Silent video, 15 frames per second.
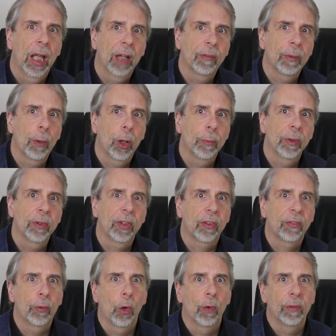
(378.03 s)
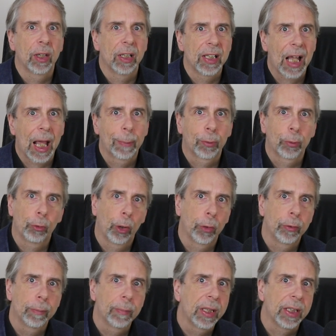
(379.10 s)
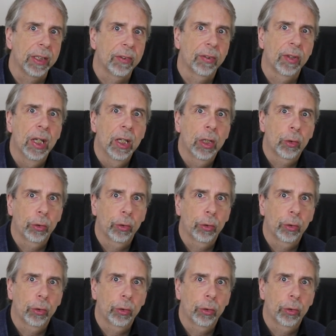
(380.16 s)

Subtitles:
At the moment, it's thought that lab-grown meat